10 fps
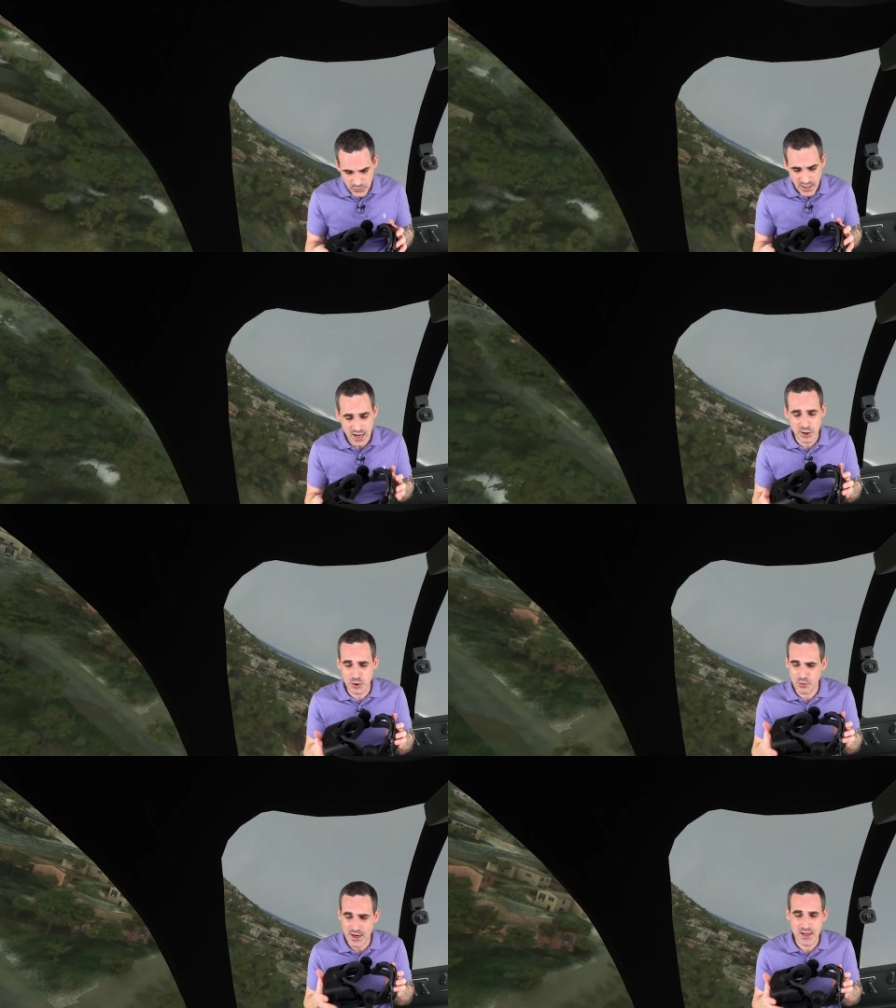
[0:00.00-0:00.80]
and
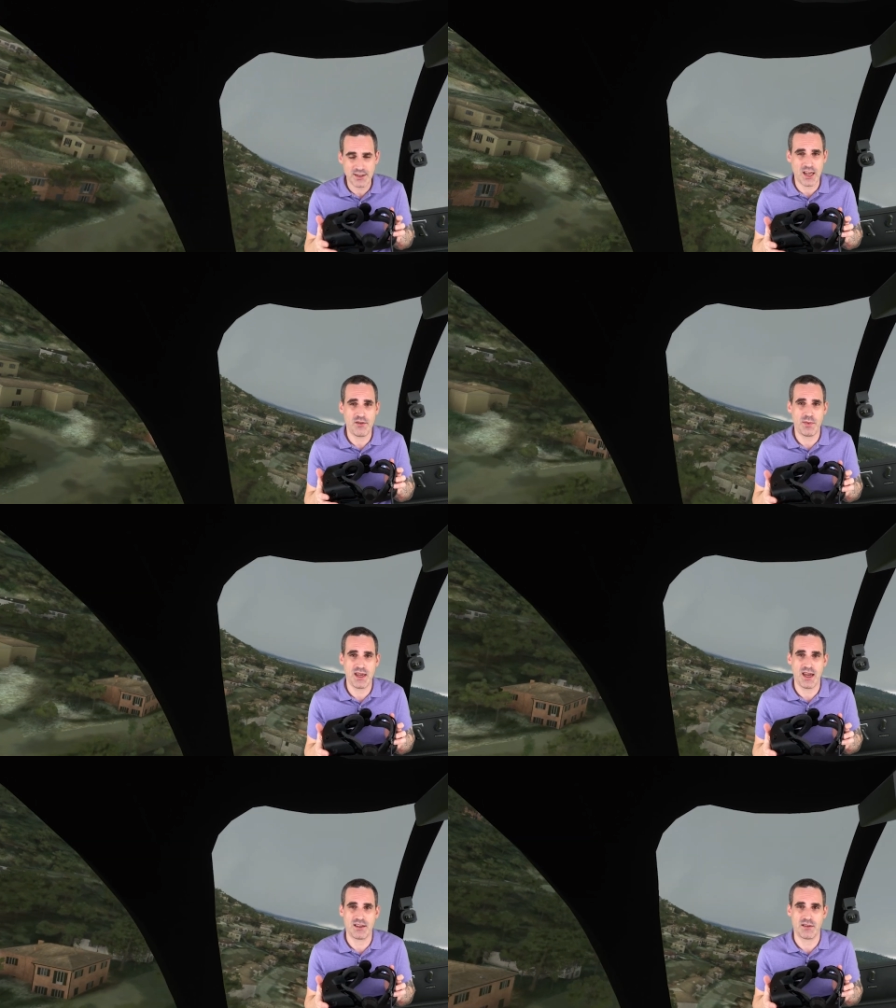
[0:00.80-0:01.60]
great
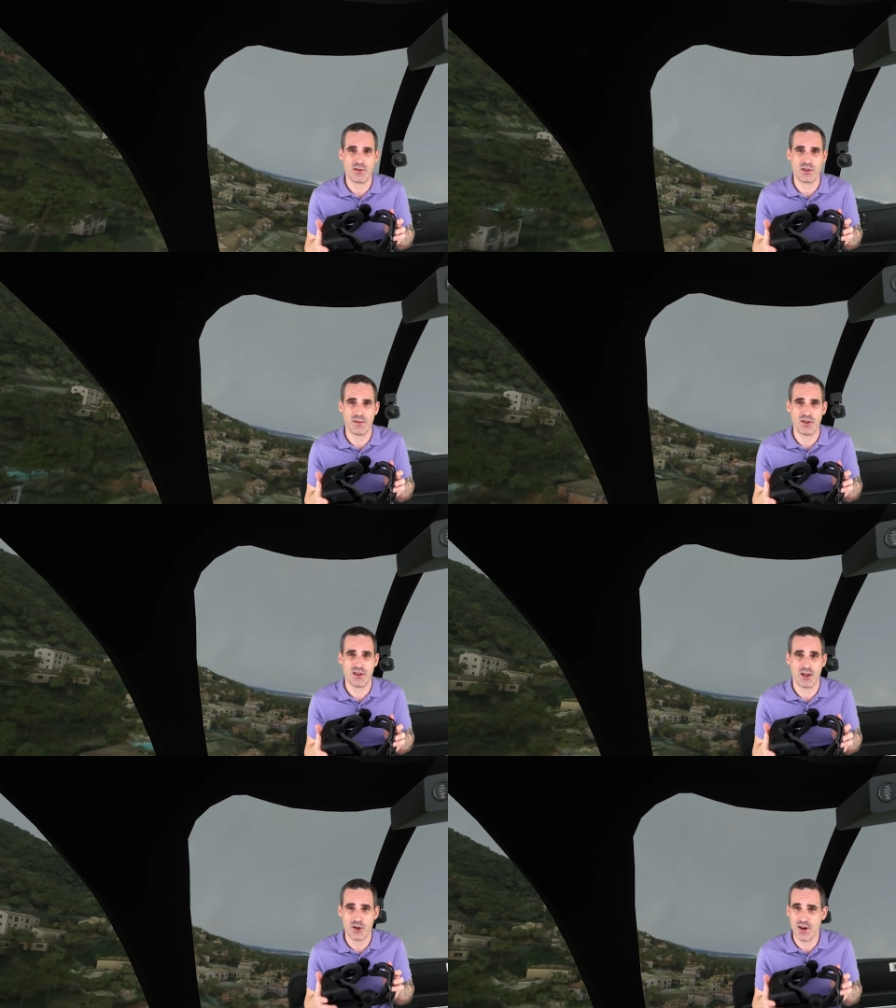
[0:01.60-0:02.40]
FPS. I forgot to
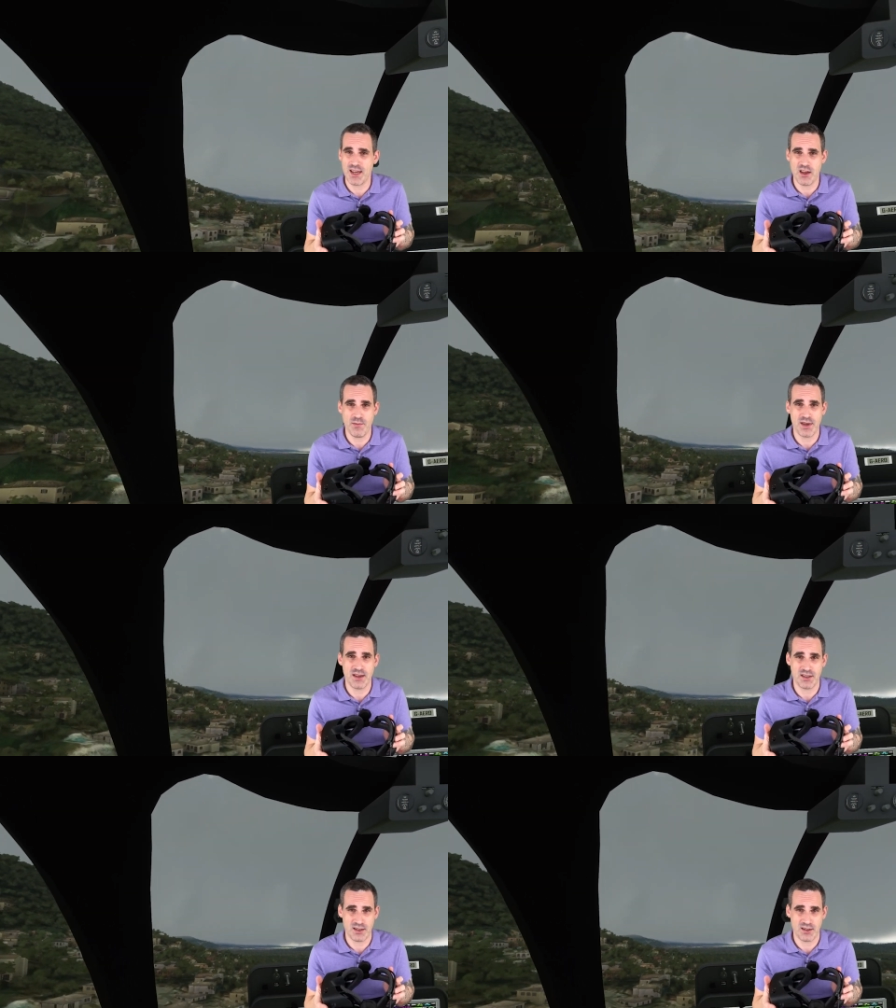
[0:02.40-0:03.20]
mention that. Great
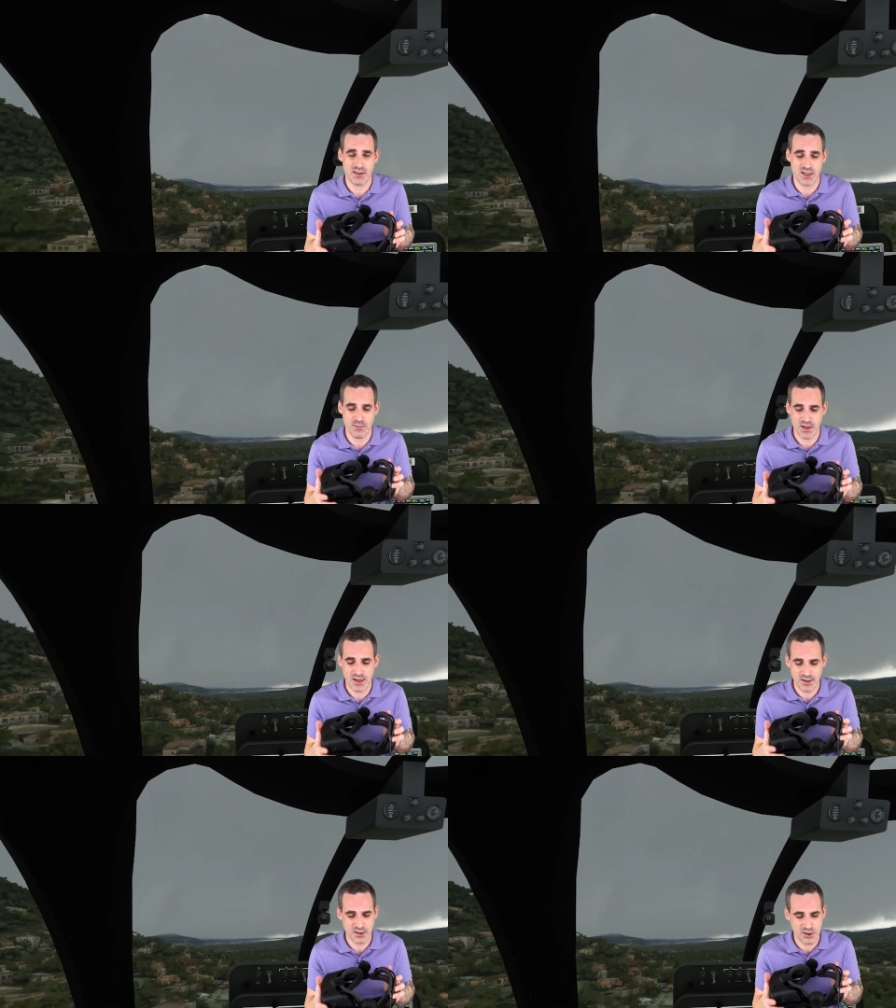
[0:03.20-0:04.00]
FPS in sim.
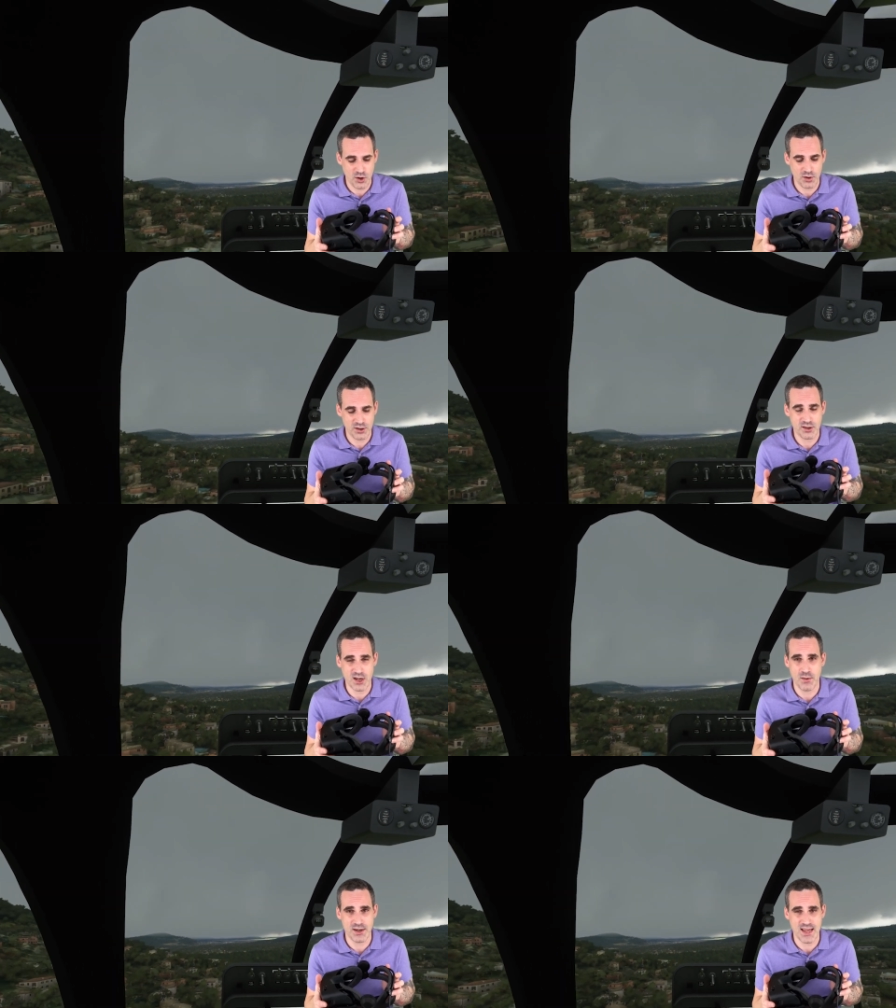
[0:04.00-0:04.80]
It does not
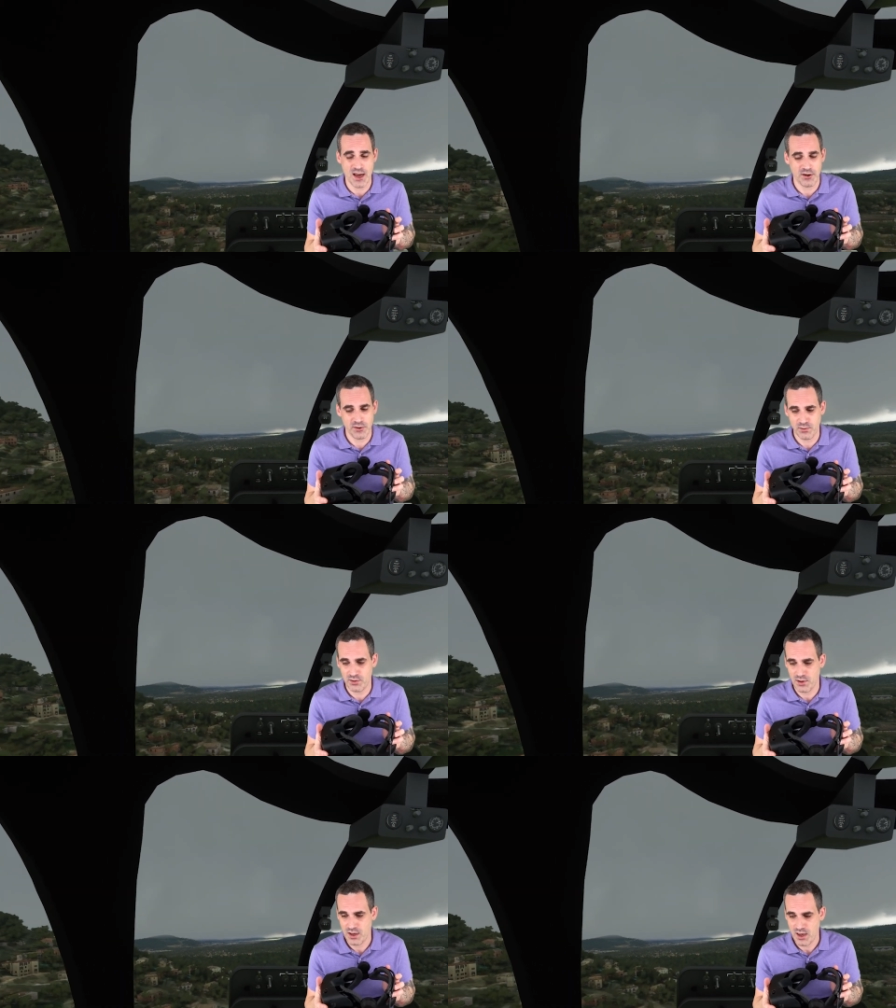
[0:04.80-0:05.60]
slow it down at
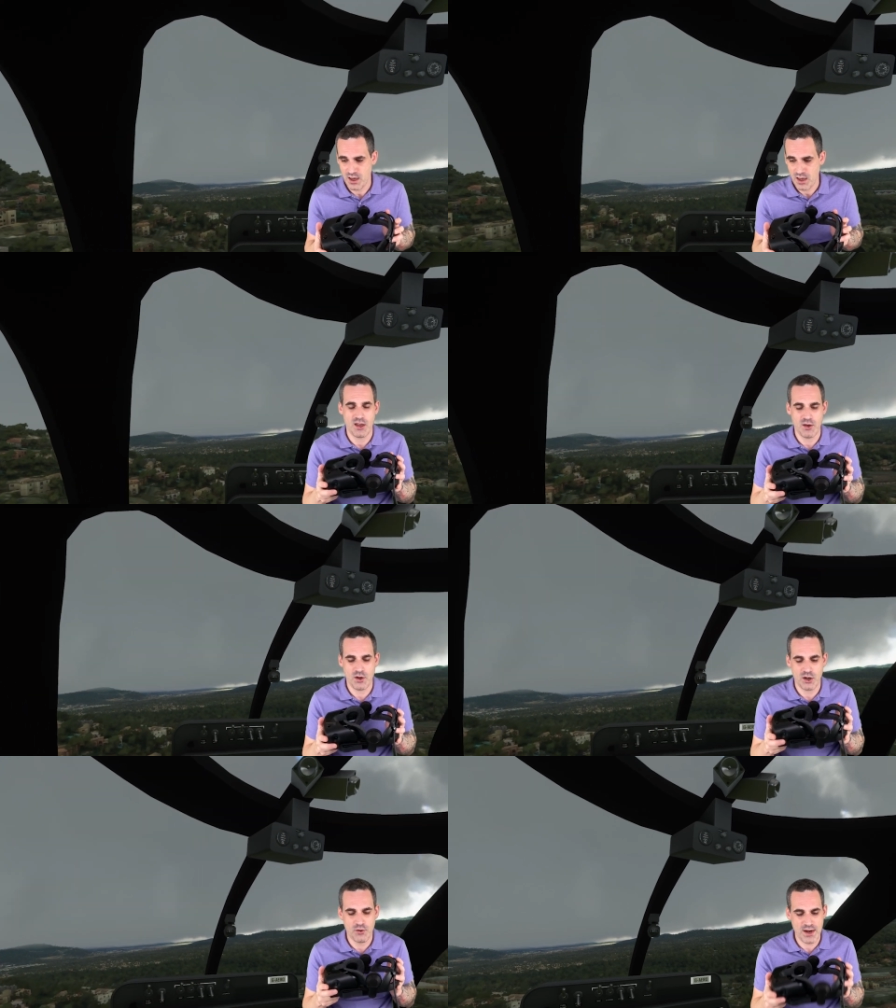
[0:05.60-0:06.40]
all. You've
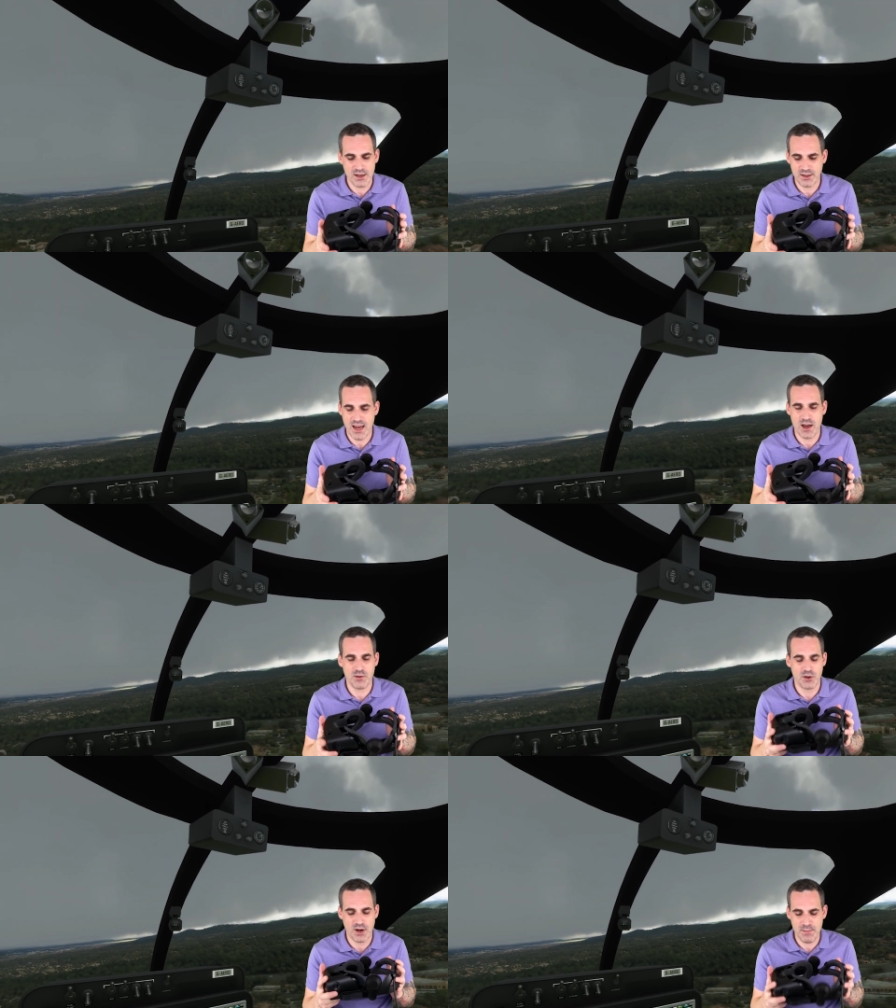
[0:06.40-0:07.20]
got a great
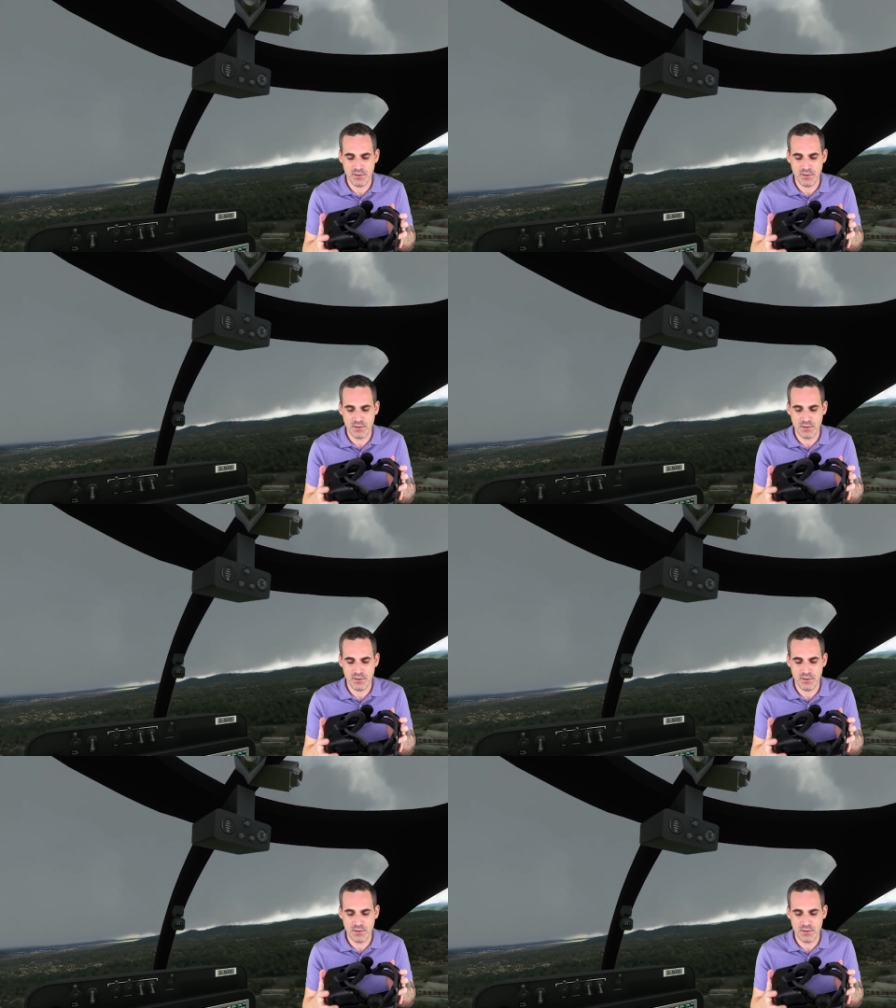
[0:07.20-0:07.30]
sound, great